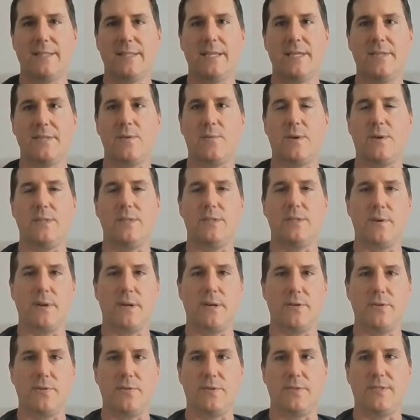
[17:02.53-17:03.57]
these are the ones you're
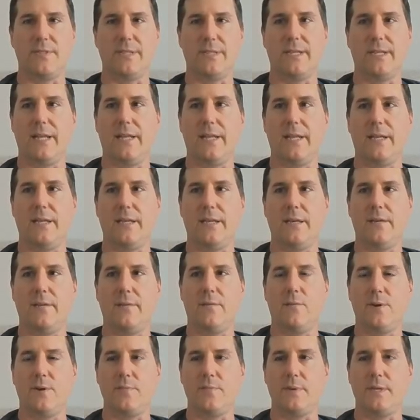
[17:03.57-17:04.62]
interested in,
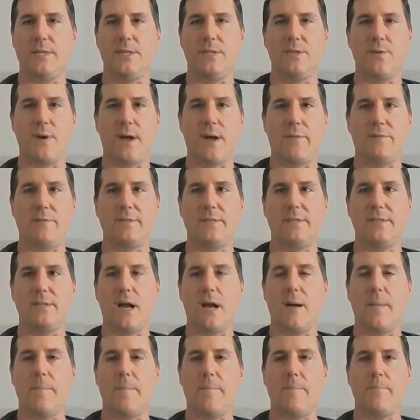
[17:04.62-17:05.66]
which means you have
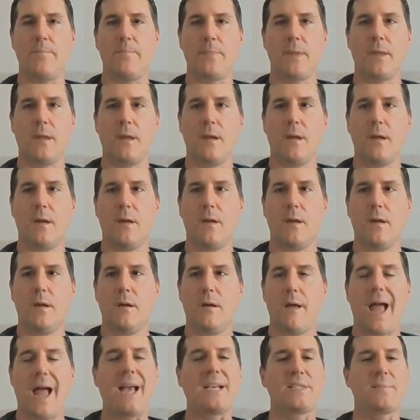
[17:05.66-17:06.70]
some
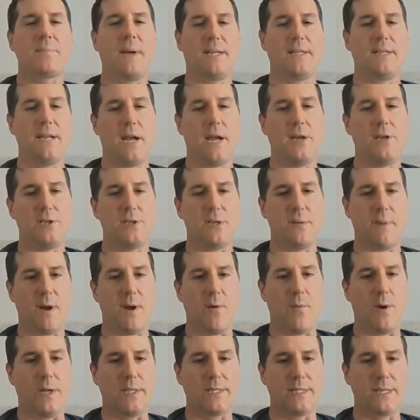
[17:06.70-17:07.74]
expectation
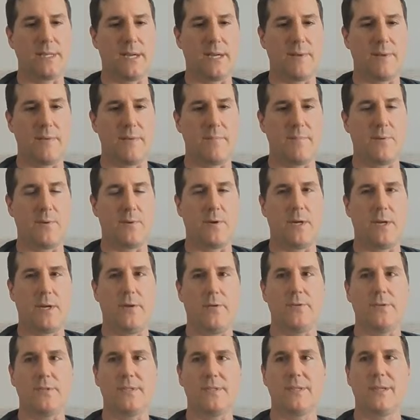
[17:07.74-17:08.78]
about what's going to be
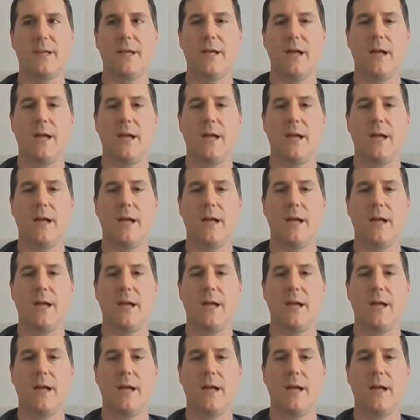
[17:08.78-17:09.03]
produced.